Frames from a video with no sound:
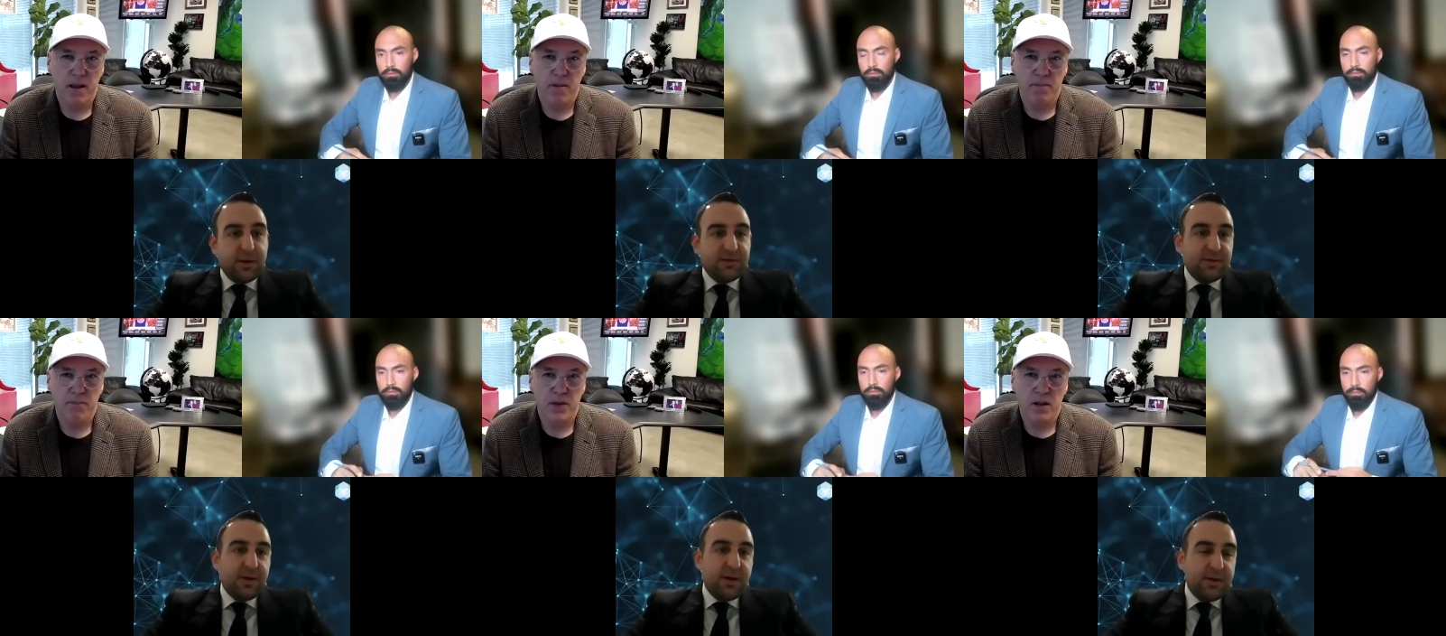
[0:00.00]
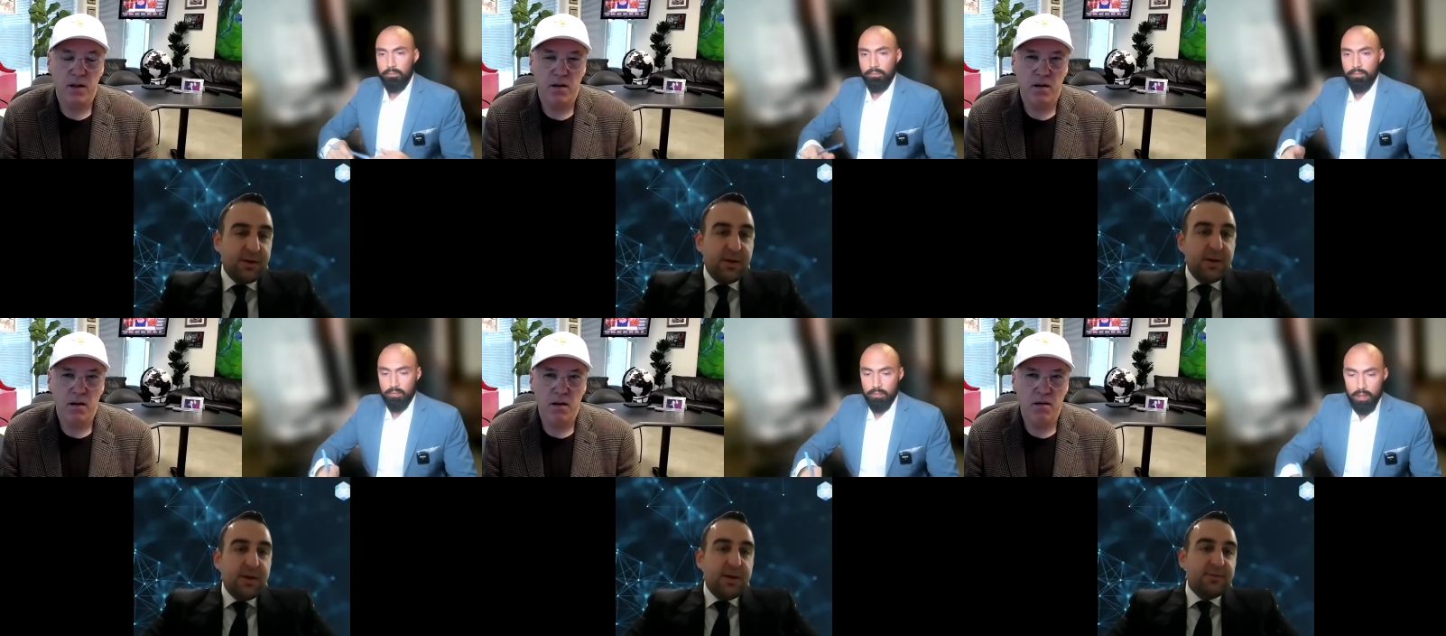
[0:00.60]
Speaker 1: months ahead.
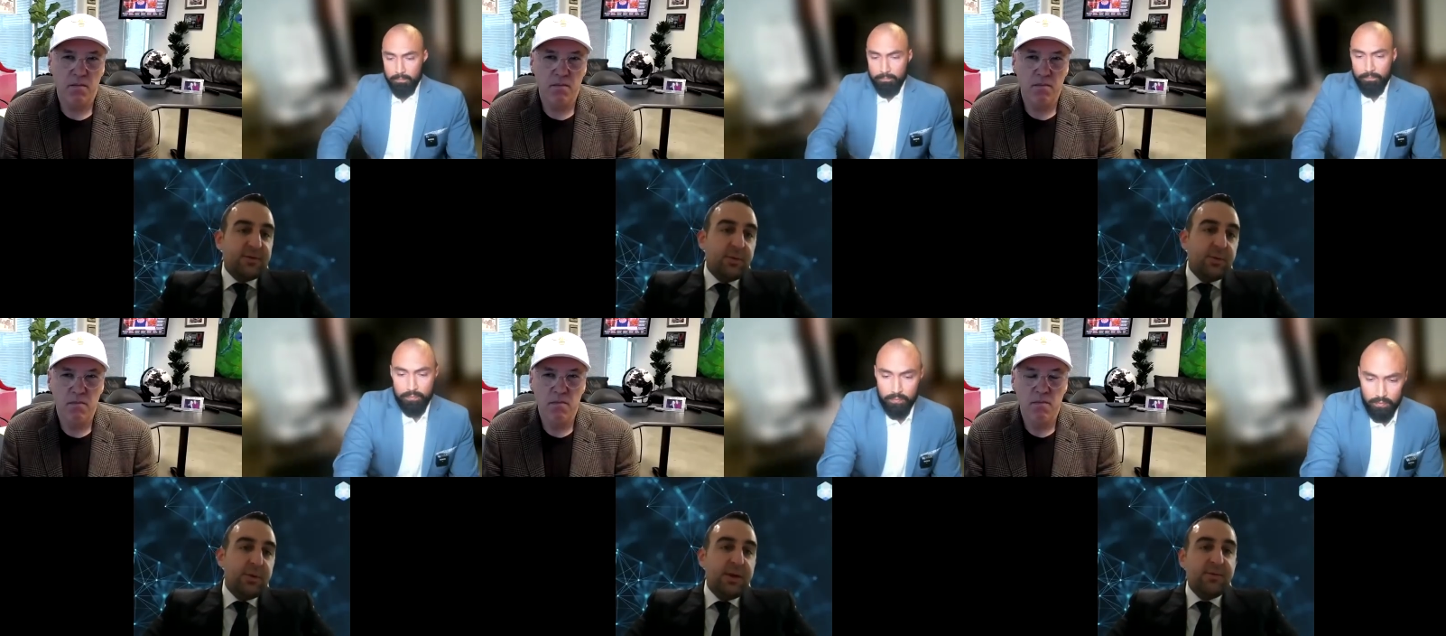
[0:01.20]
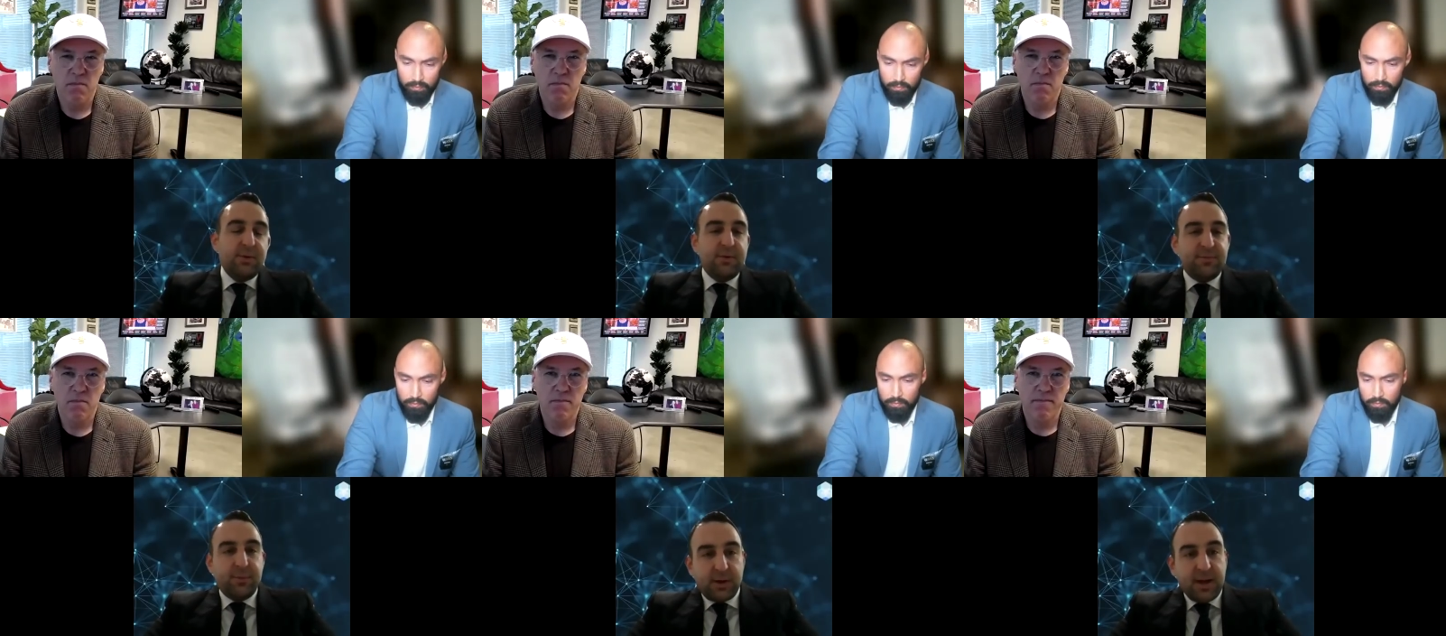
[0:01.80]
And so when we give you
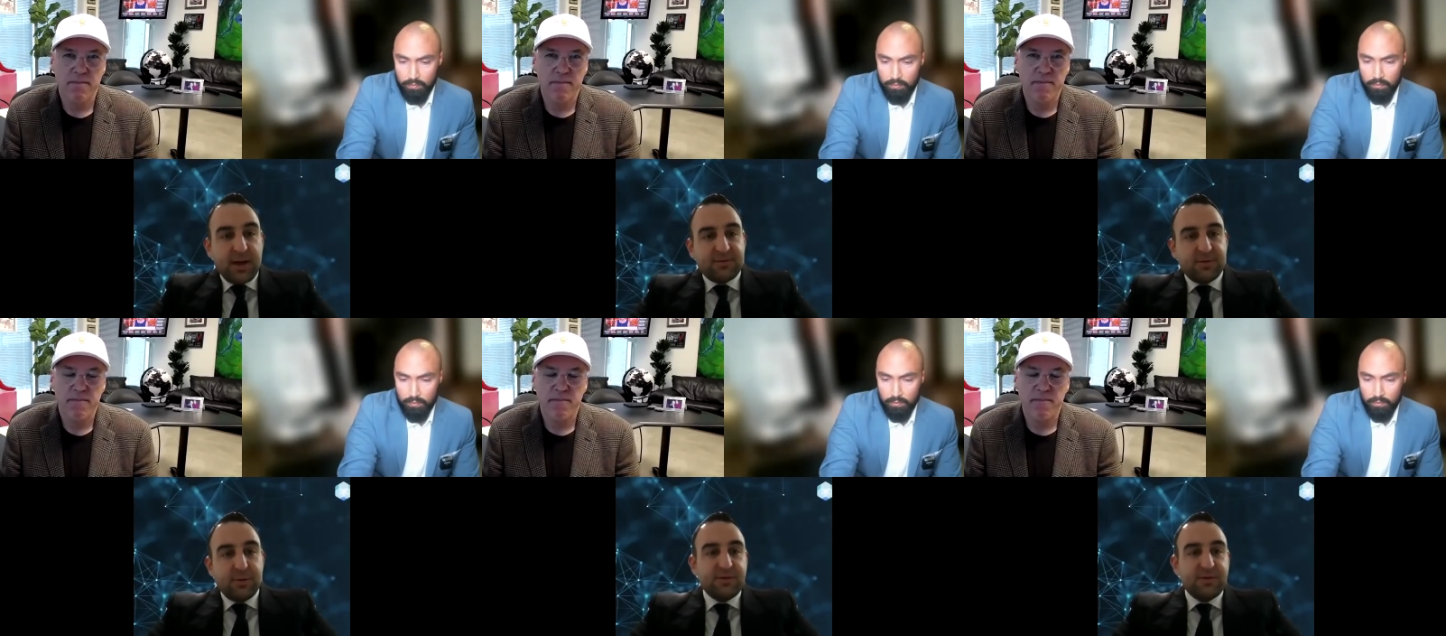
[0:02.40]
a forecast and we